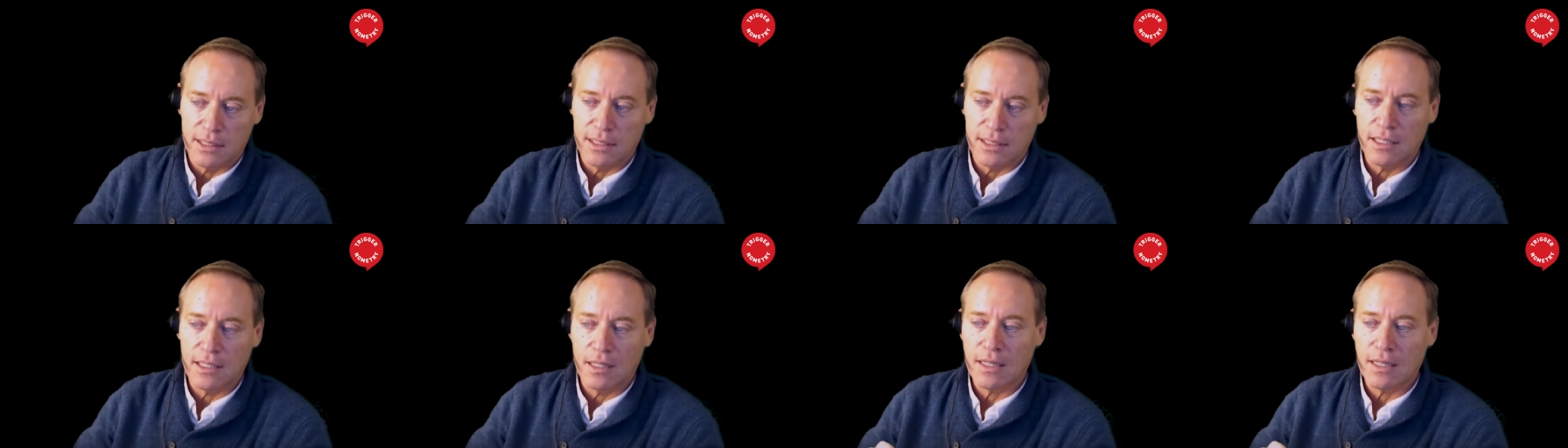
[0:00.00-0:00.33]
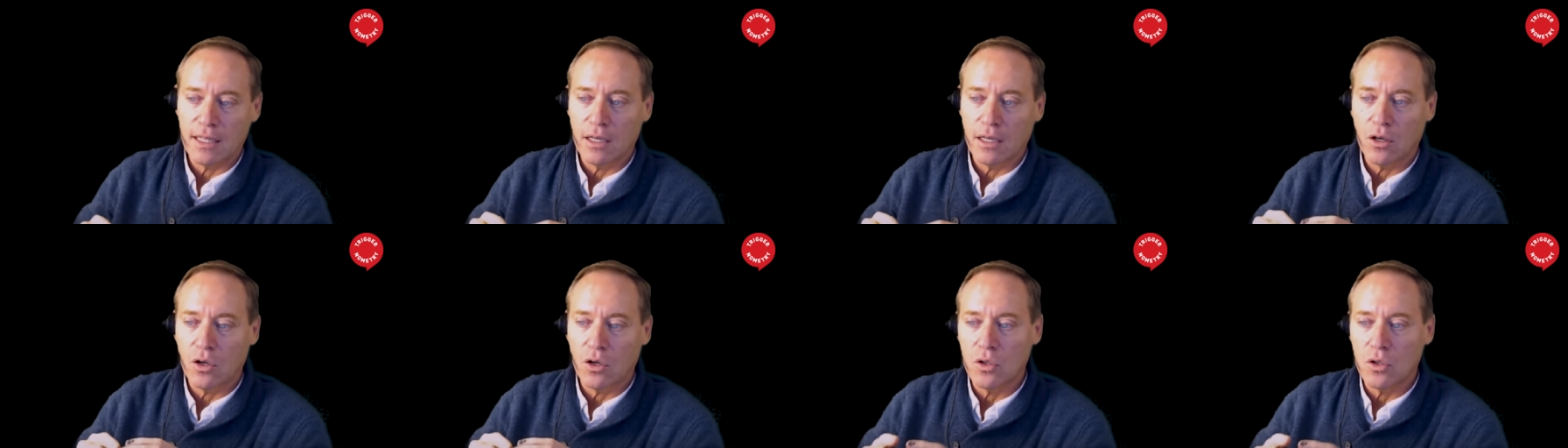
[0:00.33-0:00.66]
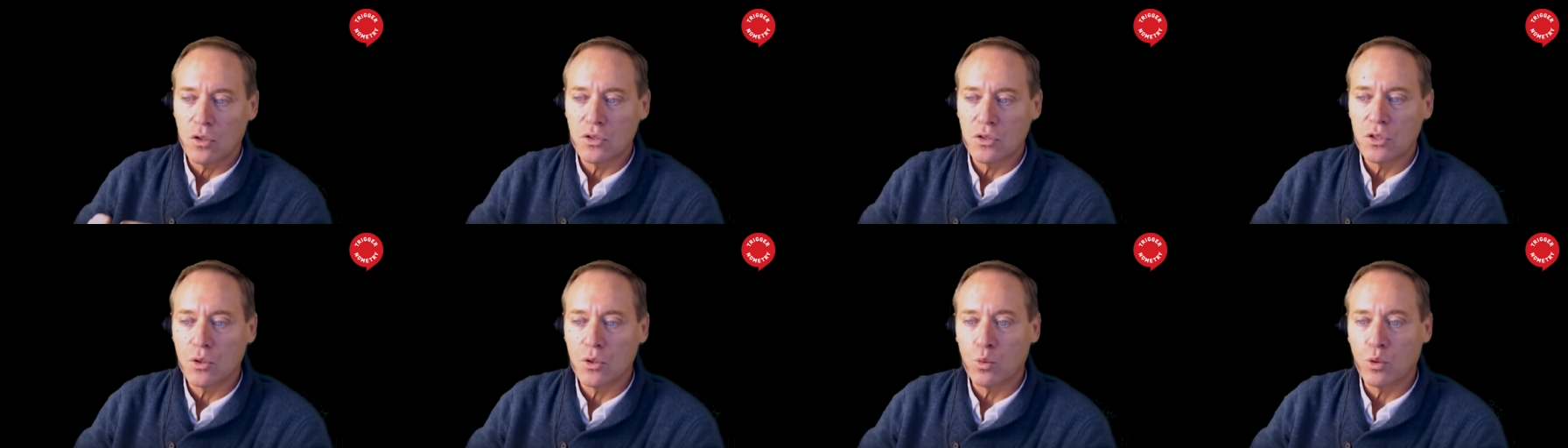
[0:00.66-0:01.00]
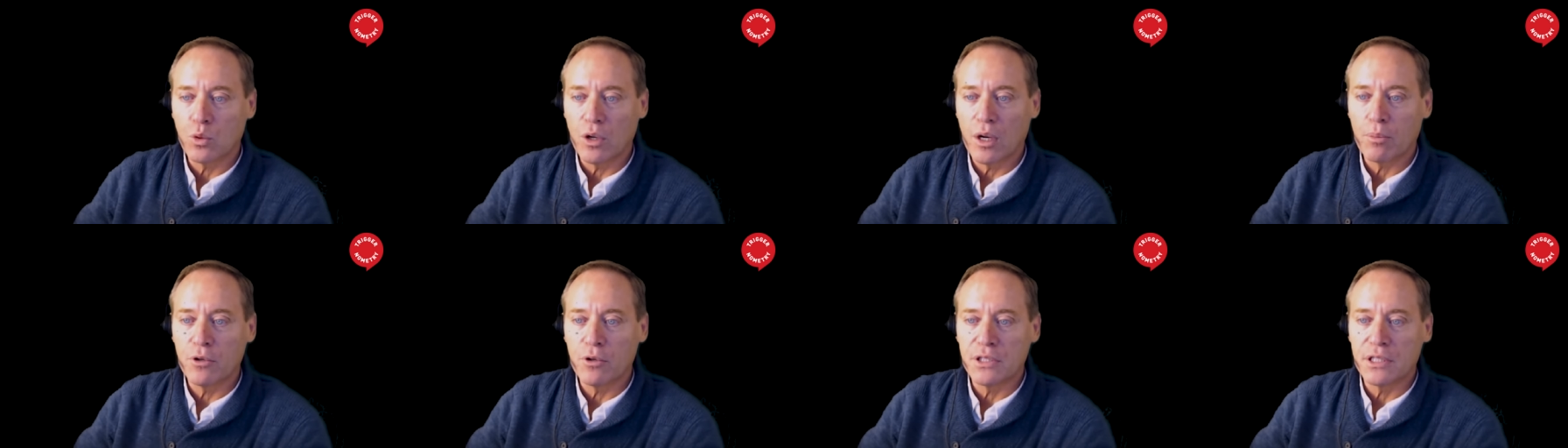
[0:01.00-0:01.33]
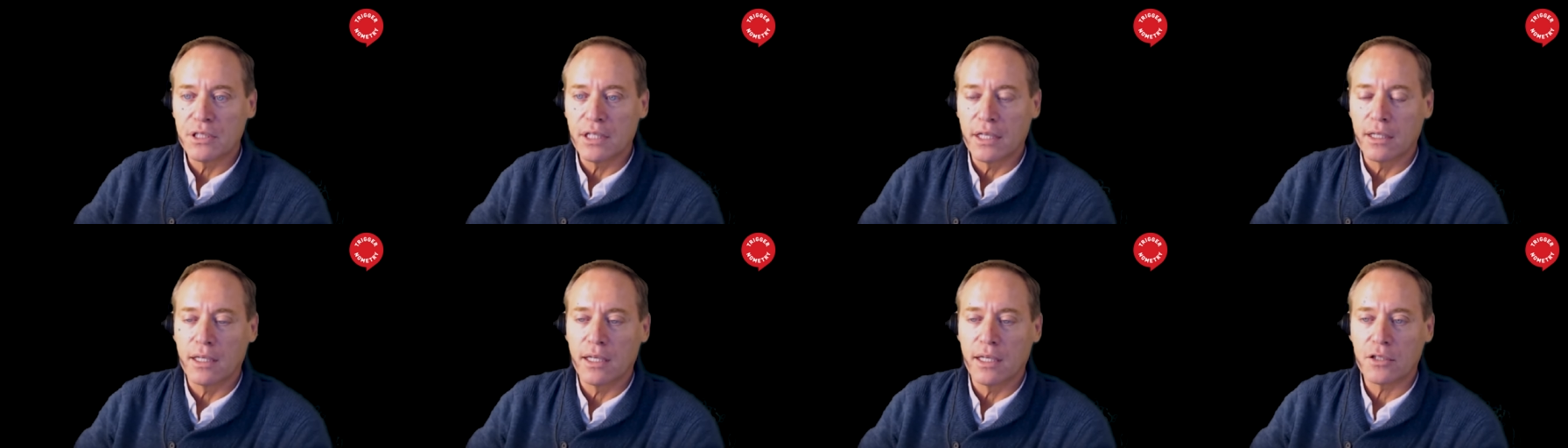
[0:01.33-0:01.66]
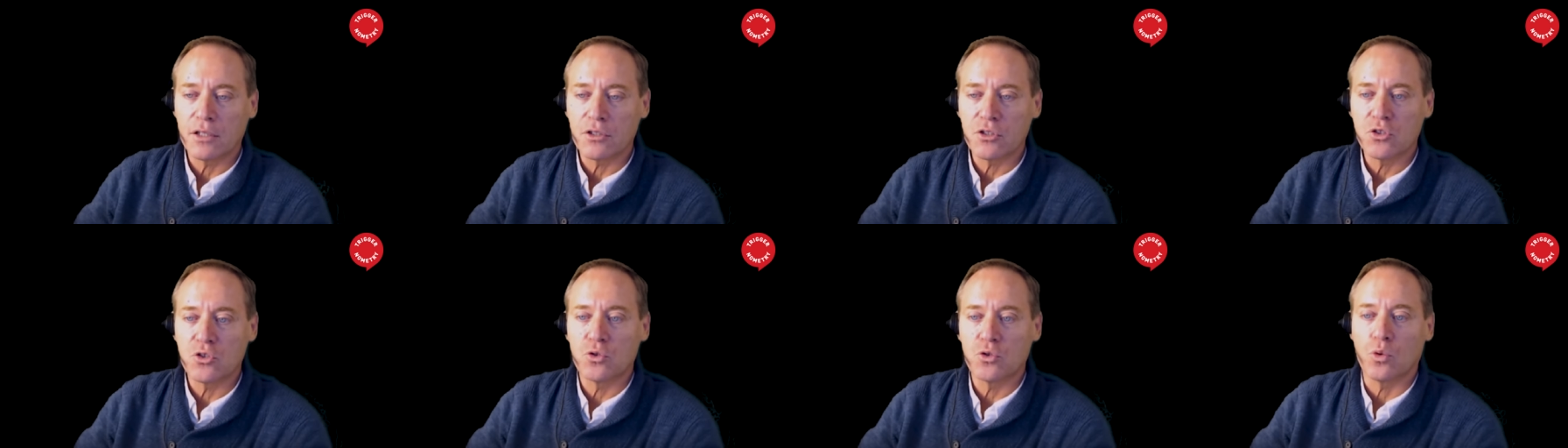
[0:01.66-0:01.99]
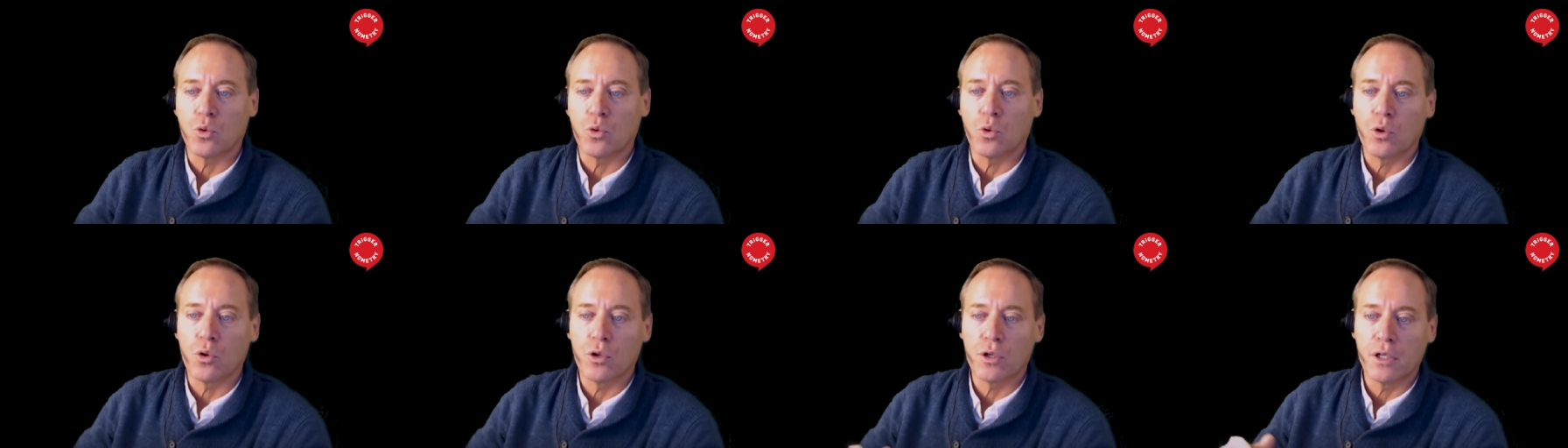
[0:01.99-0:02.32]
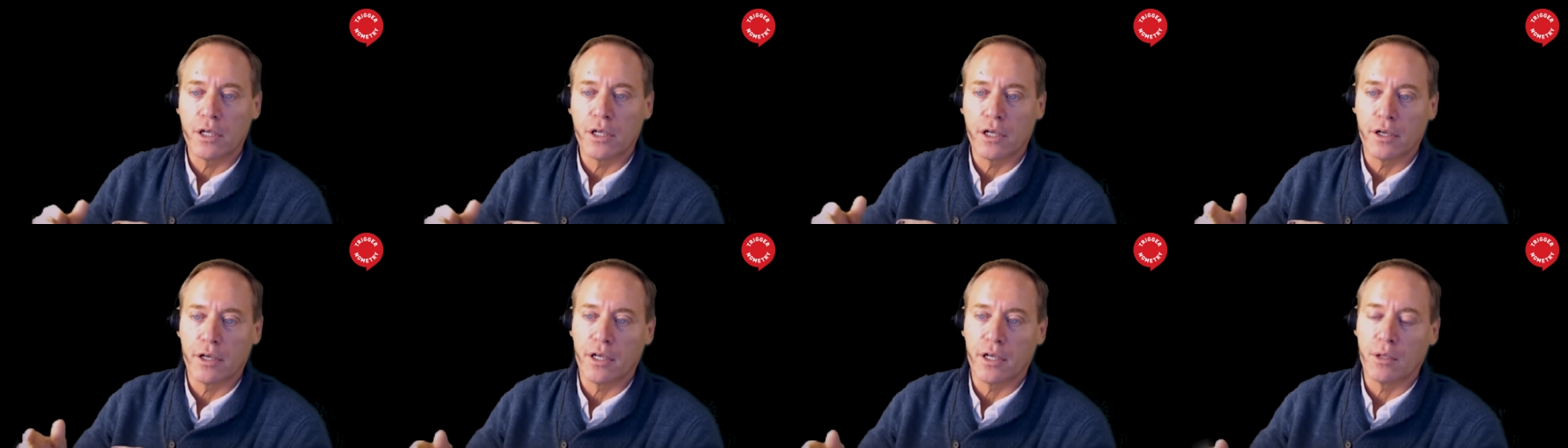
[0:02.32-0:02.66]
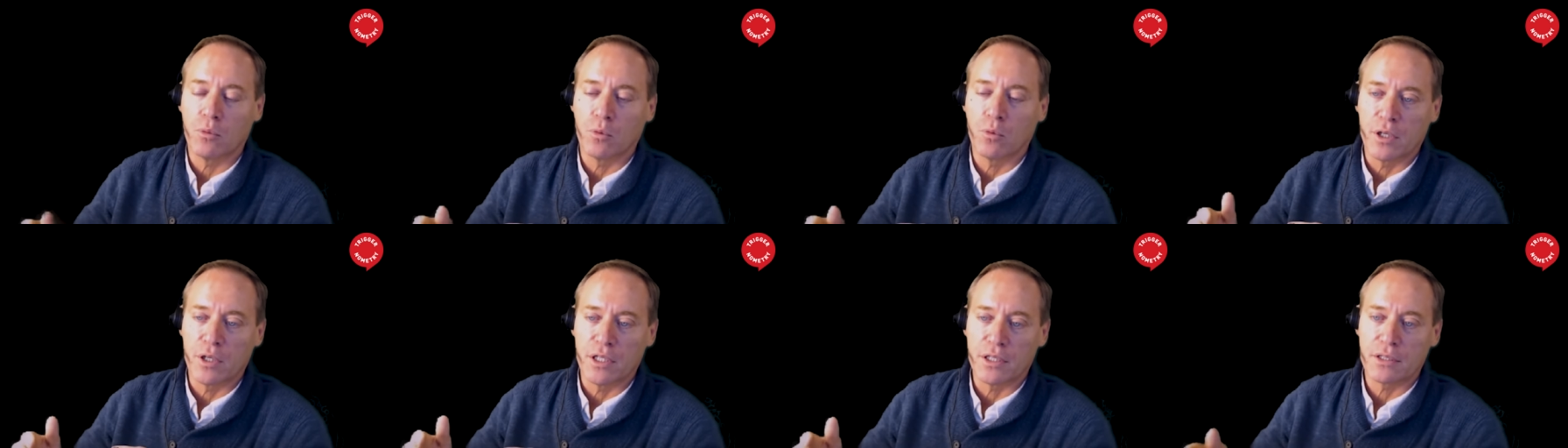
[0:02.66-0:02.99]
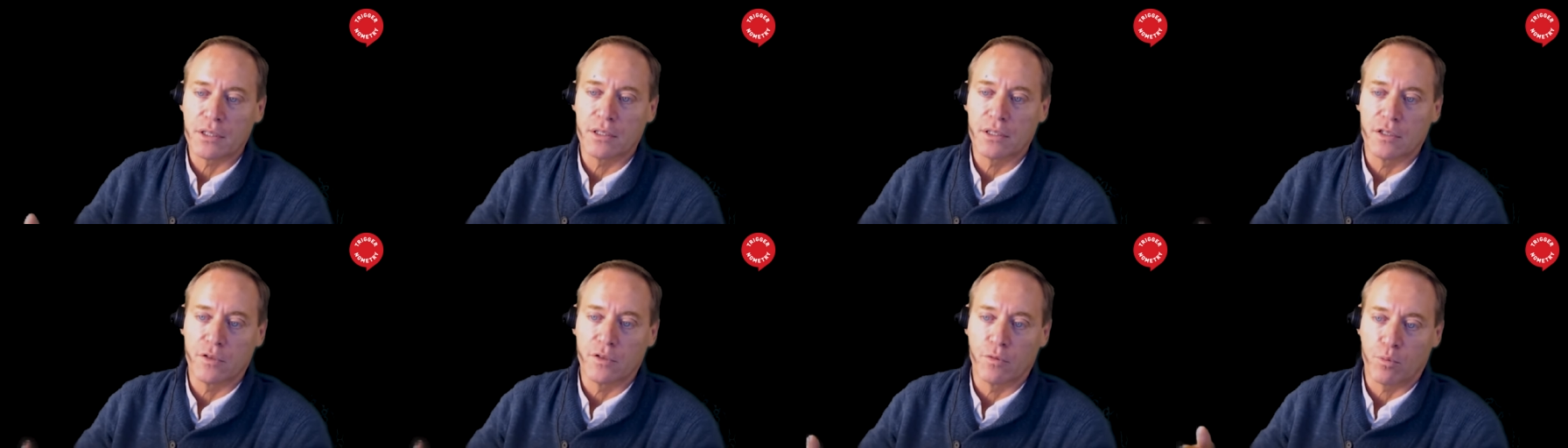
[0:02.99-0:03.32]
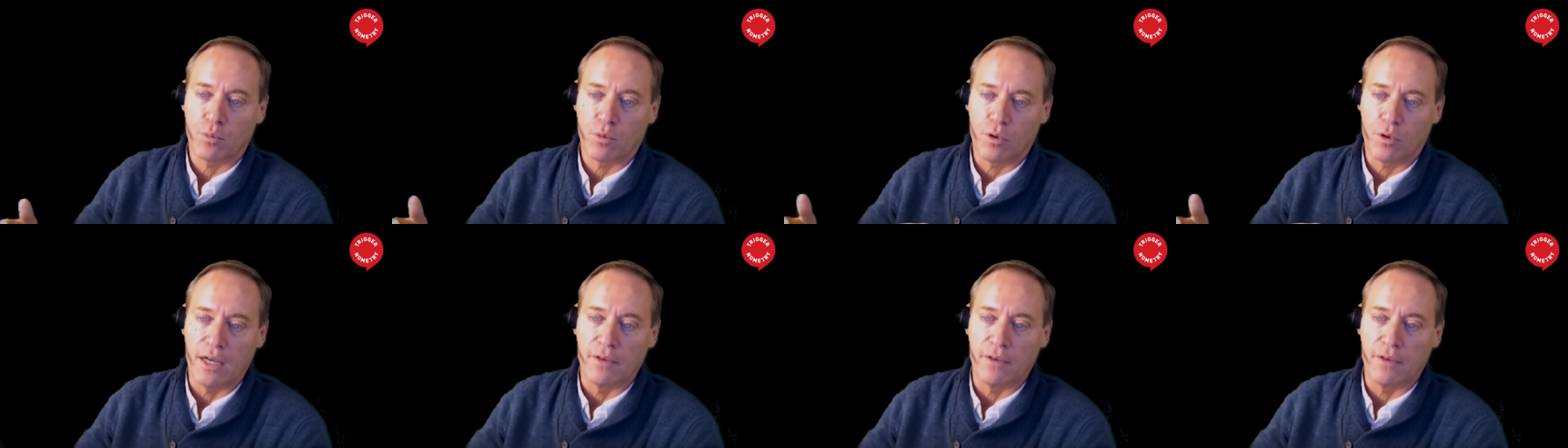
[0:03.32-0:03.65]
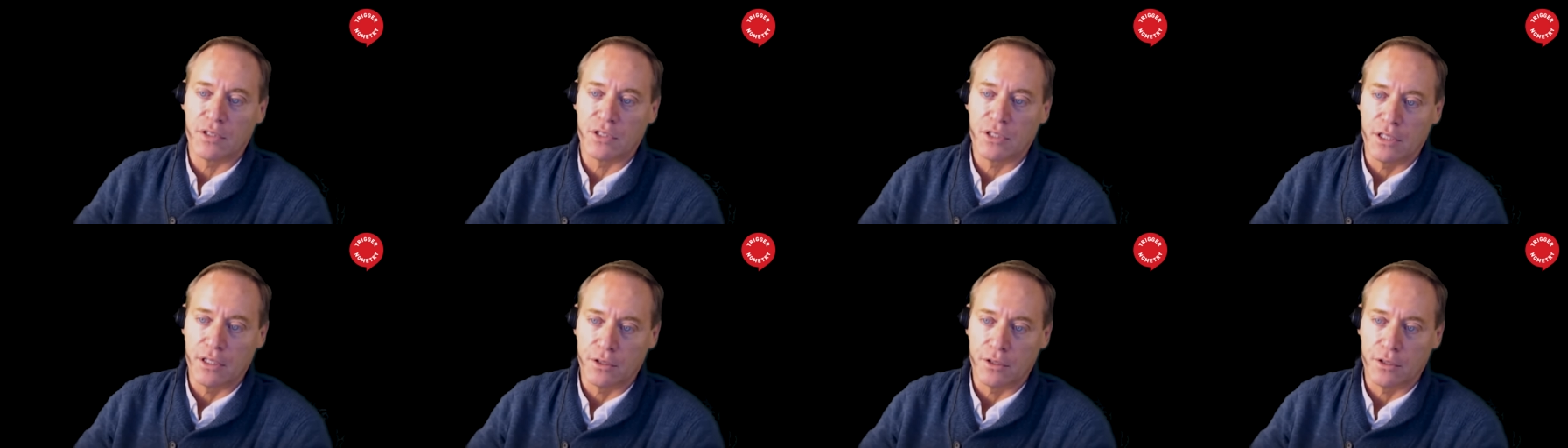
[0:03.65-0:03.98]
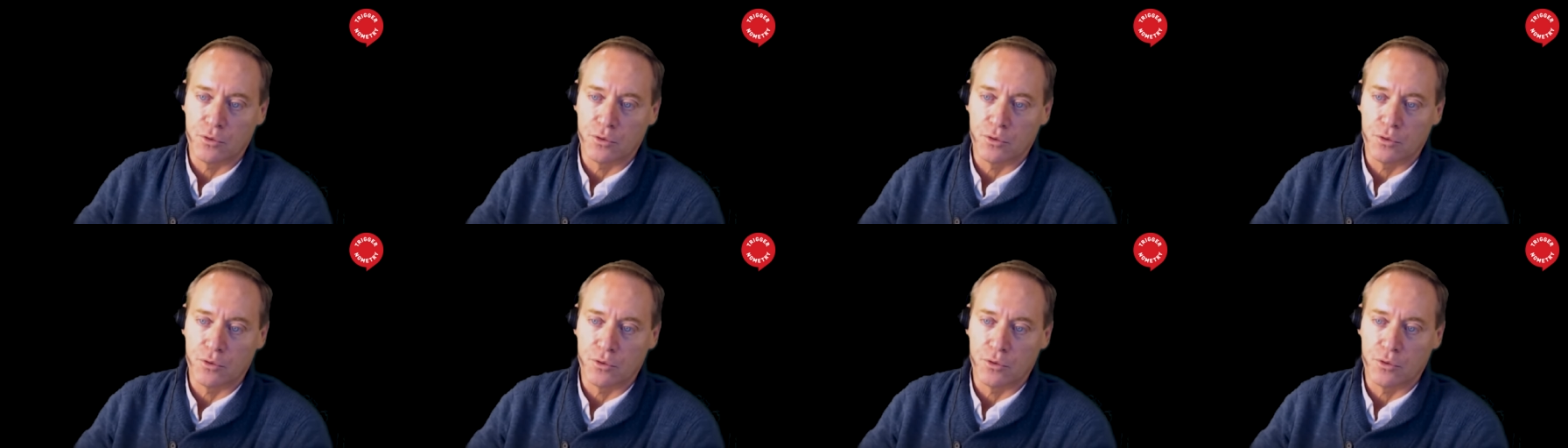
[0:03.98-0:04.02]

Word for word: is that they also represent extraordinary risks of privacy